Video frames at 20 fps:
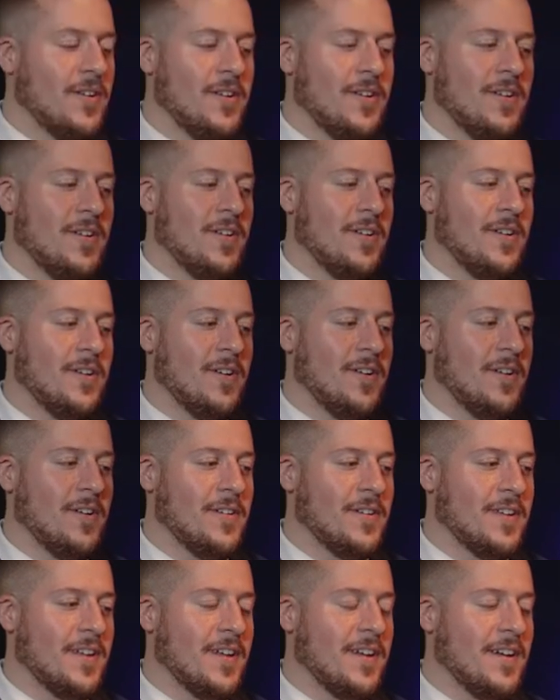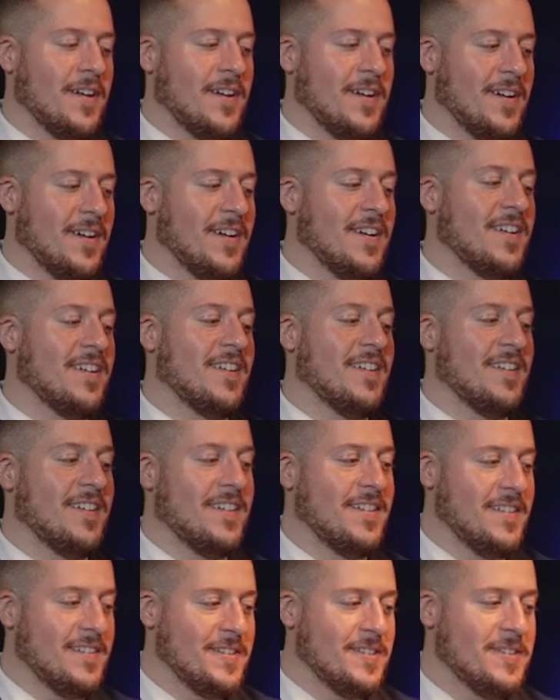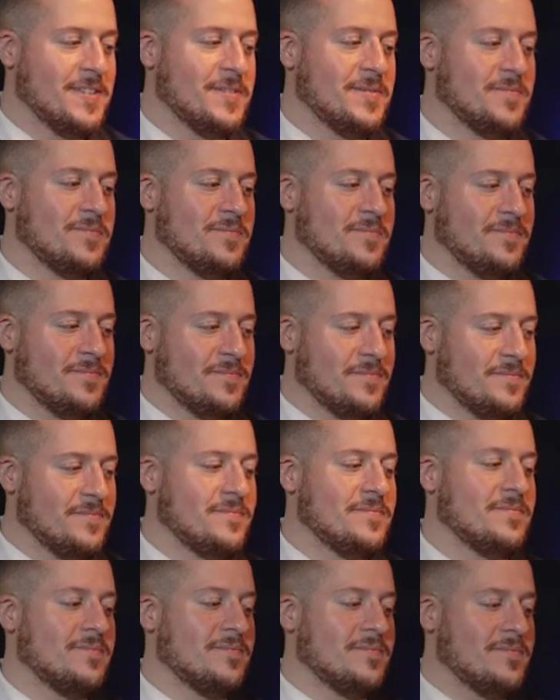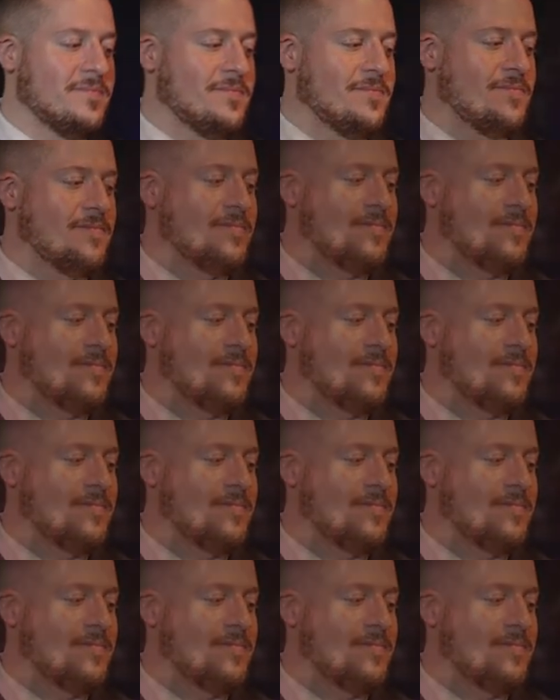(not speaking)